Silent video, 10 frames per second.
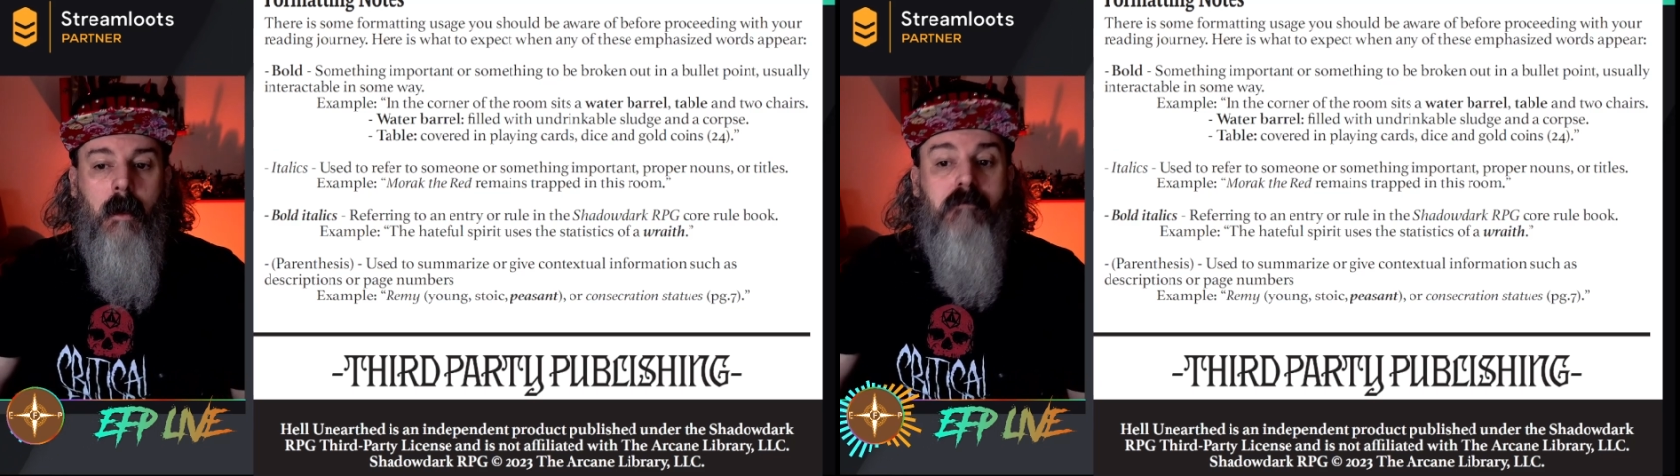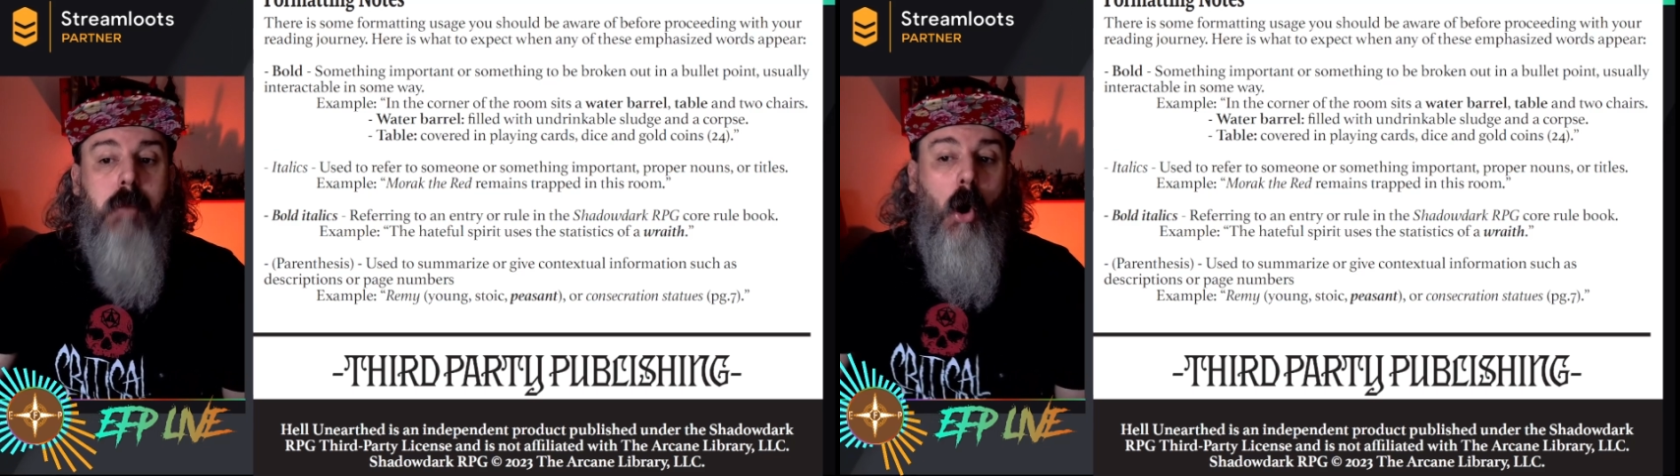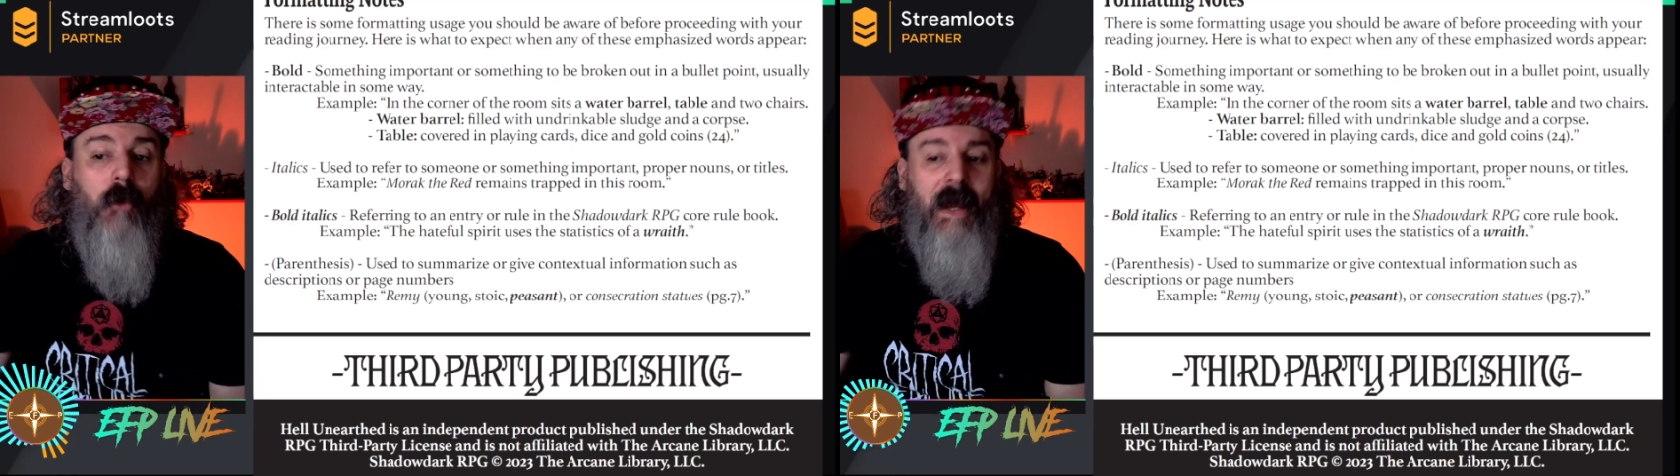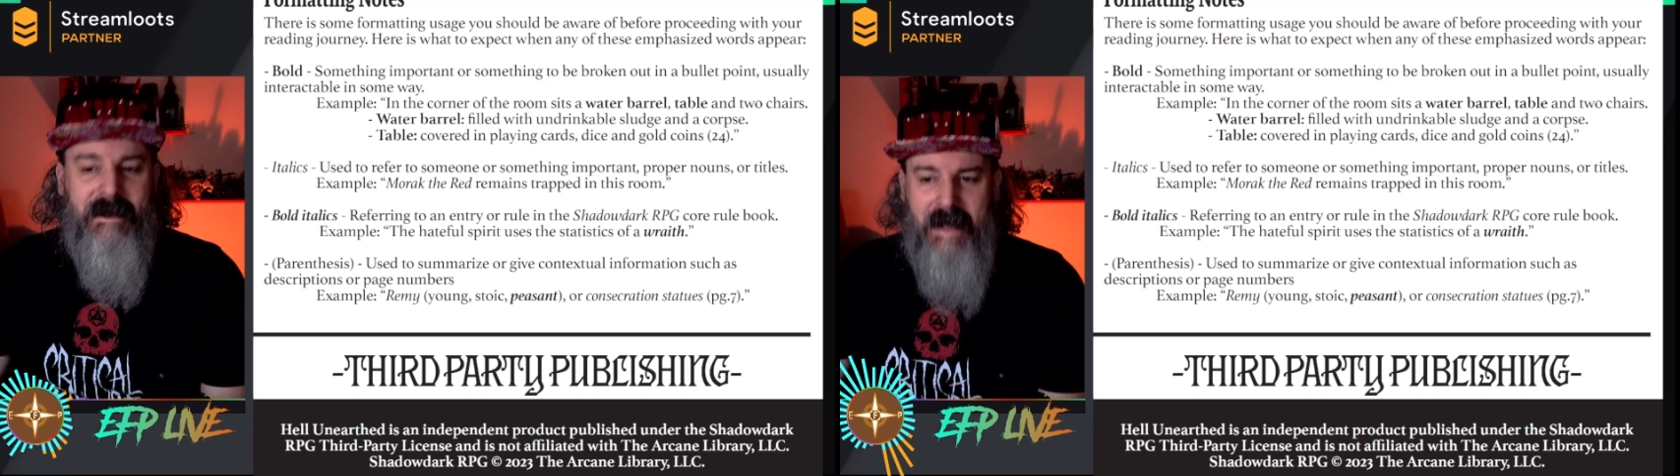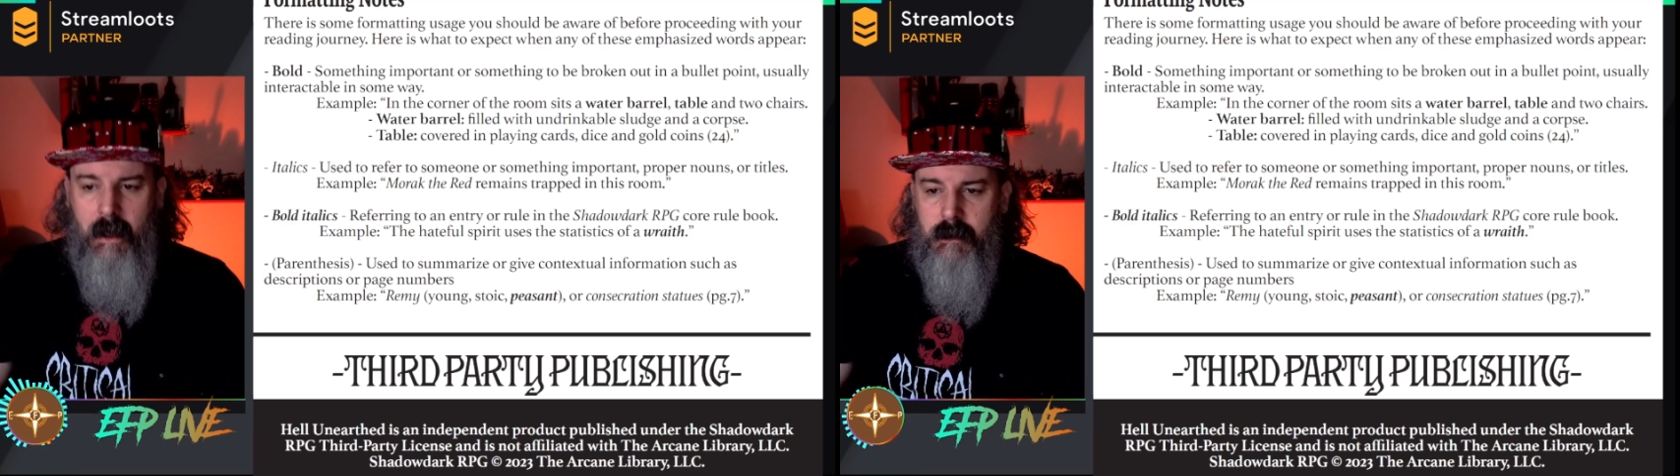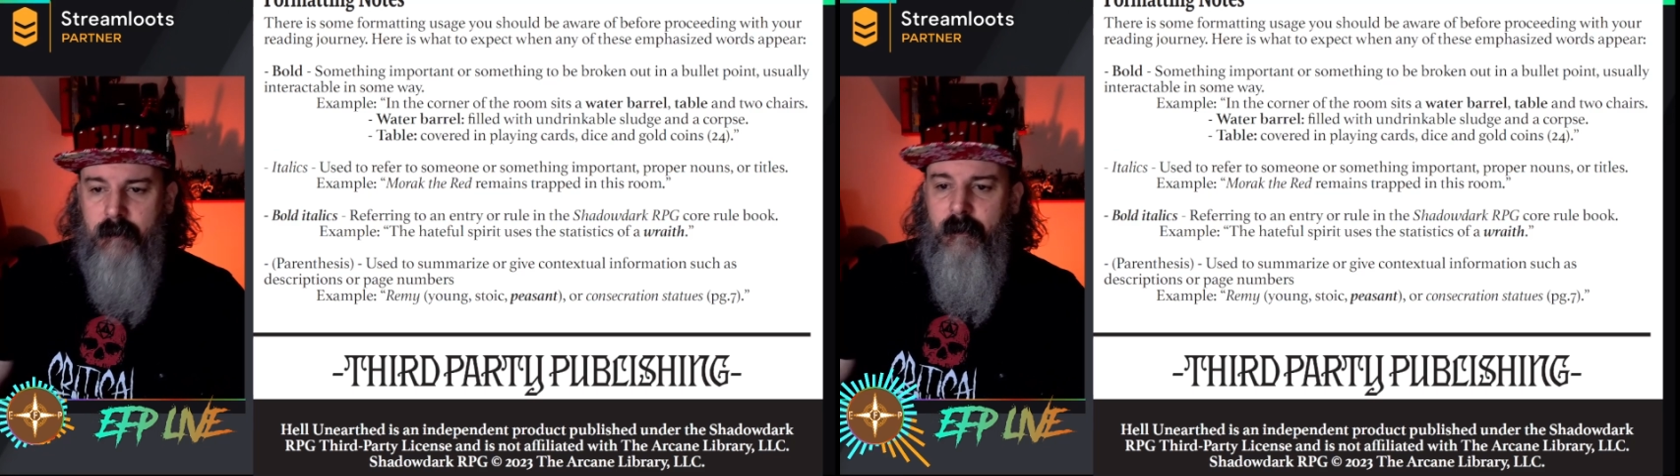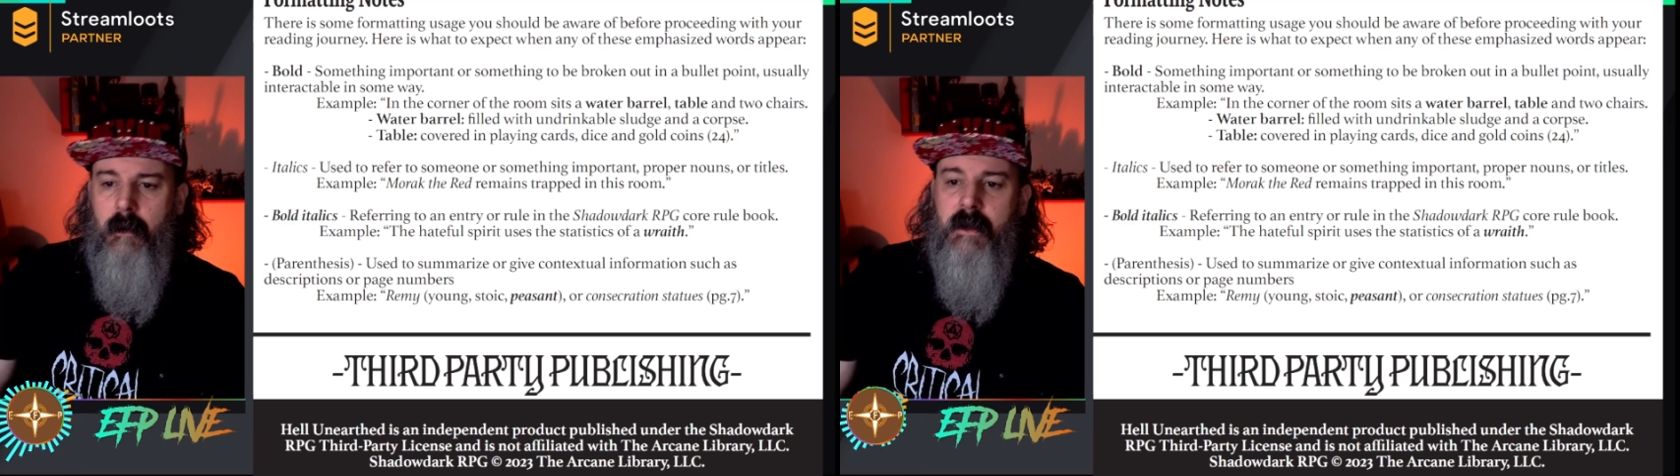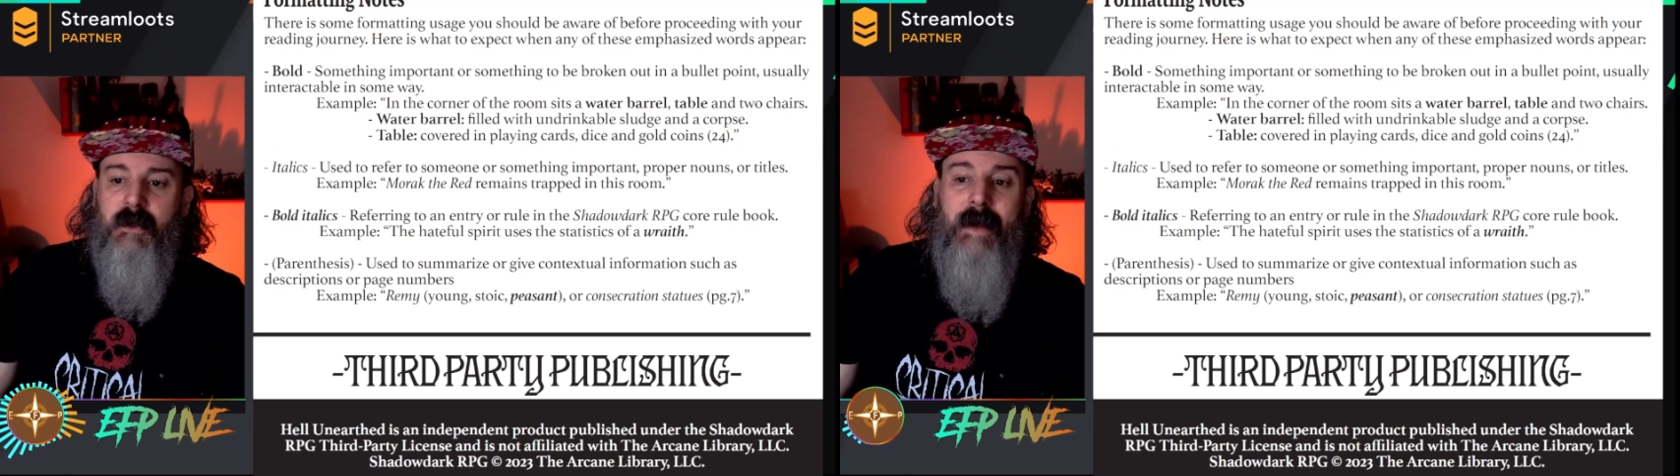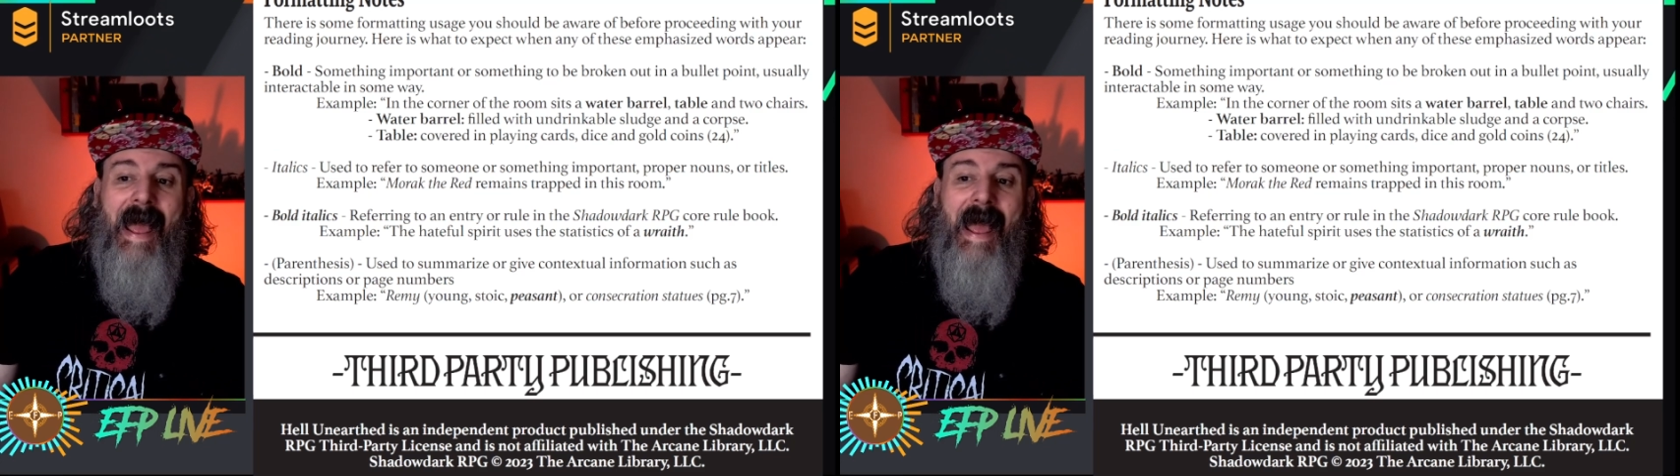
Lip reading: Bold italics, referring to an